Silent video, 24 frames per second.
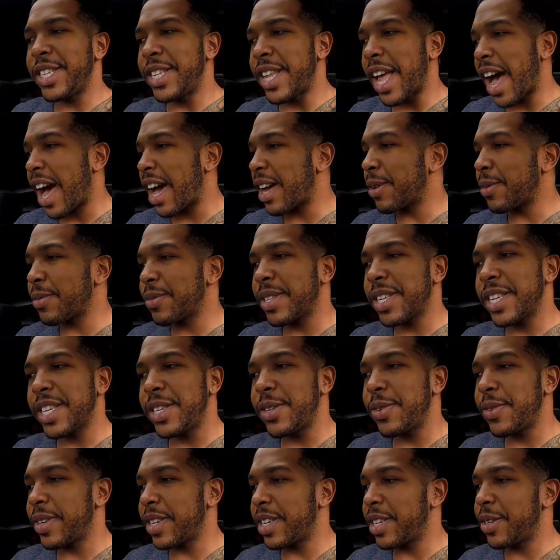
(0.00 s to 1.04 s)
I don't think
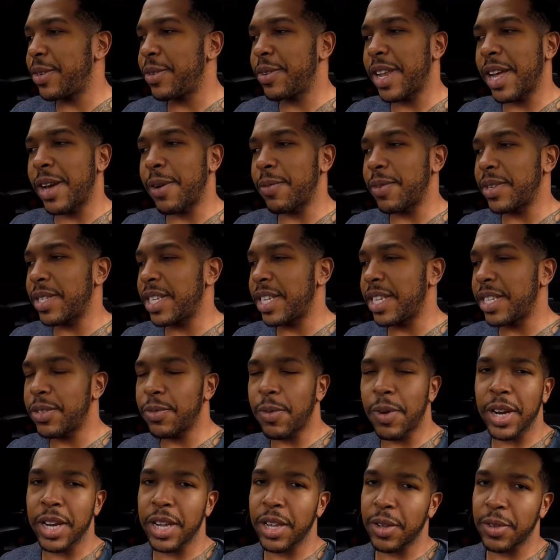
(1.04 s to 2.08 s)
you can do that with these
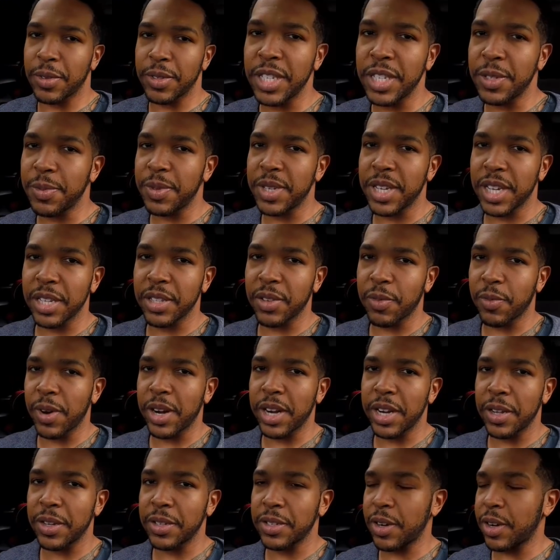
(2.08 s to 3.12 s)
radios. particular
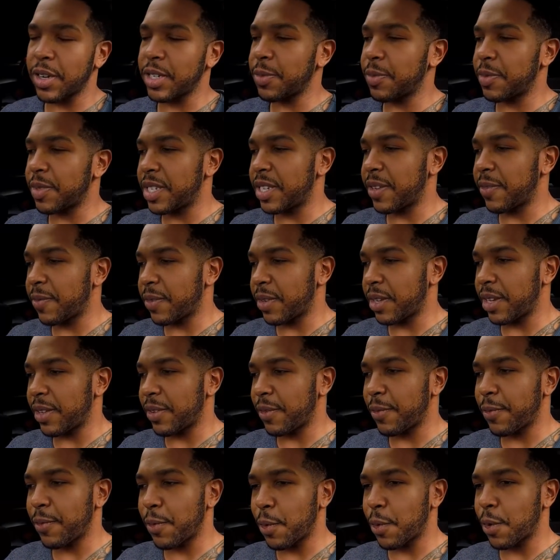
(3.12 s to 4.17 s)
radios are specifically
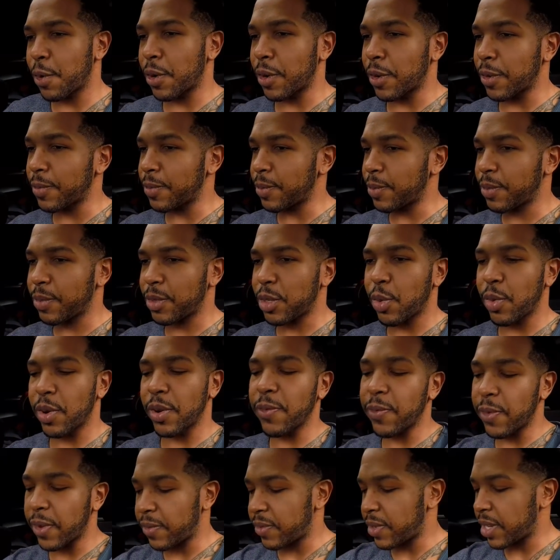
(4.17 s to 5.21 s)
for
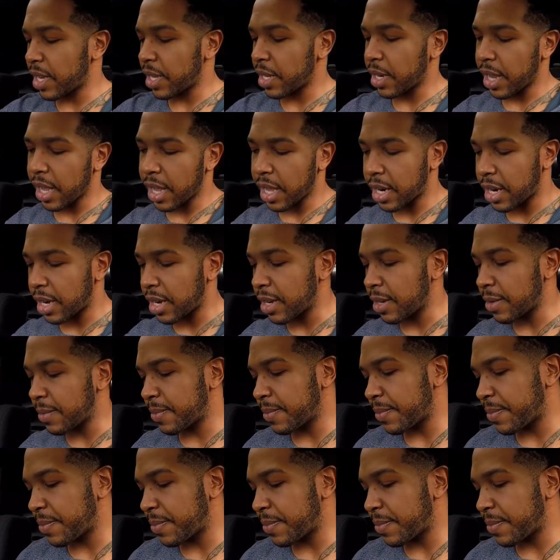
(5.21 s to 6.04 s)
2015 and up.